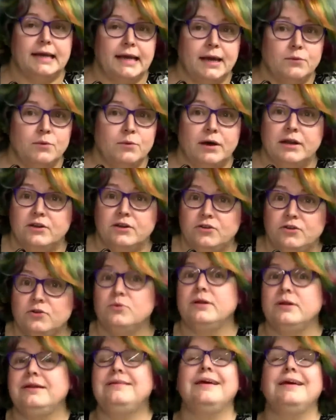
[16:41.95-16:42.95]
I want to do a
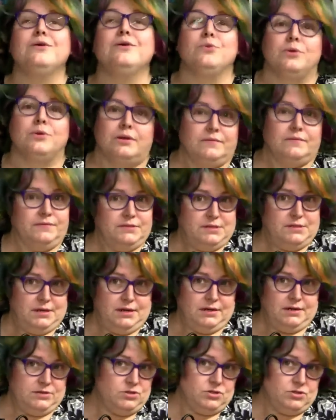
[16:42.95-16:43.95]
decorative
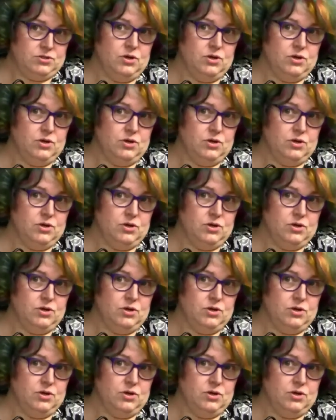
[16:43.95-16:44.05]
stitch.